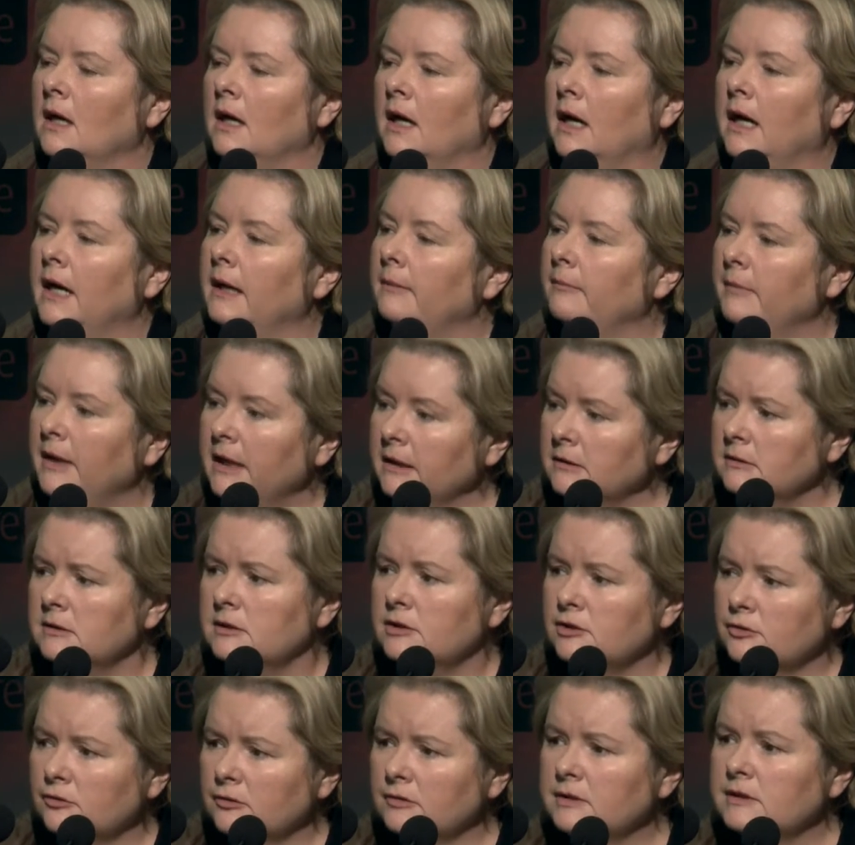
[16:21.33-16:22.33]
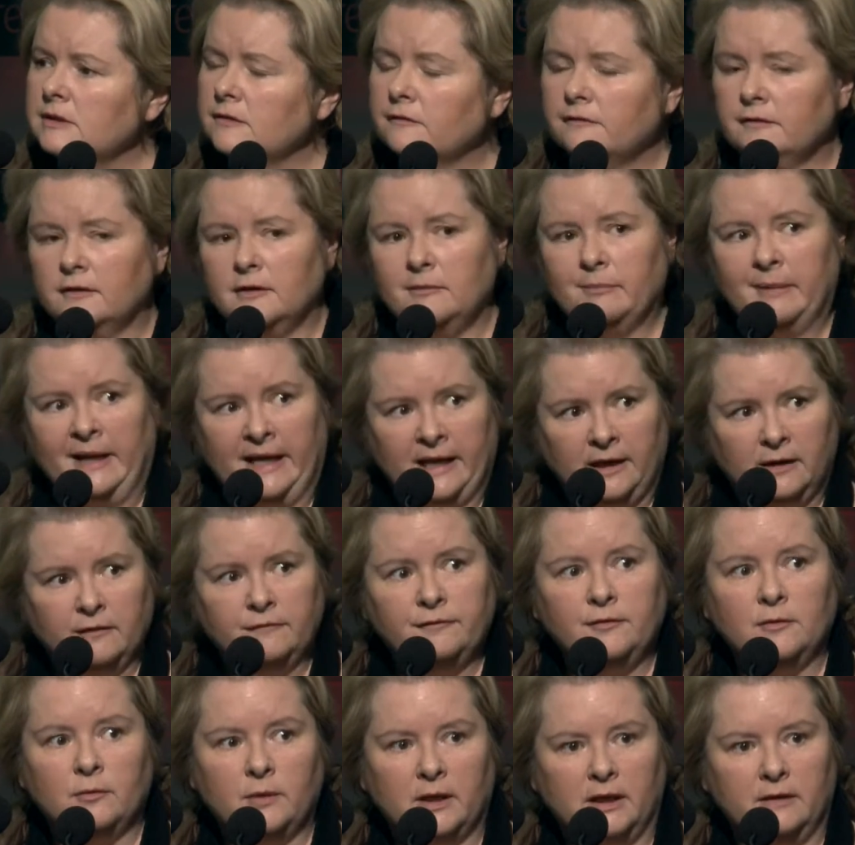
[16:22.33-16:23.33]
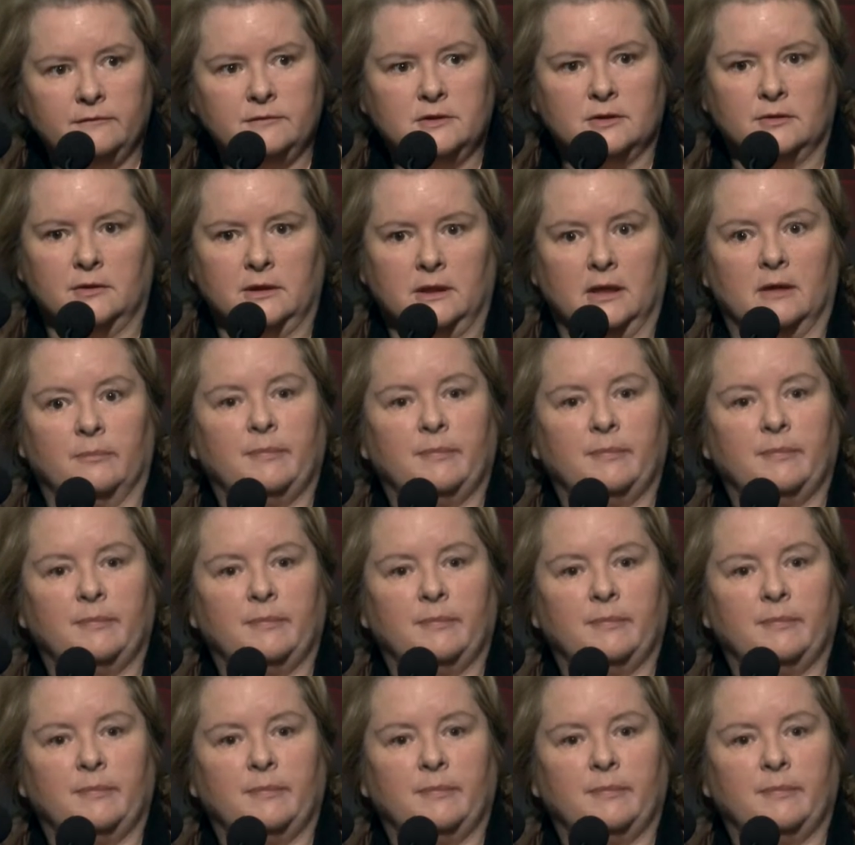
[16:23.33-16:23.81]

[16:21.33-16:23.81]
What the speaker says: And stories are a very powerful way of doing it.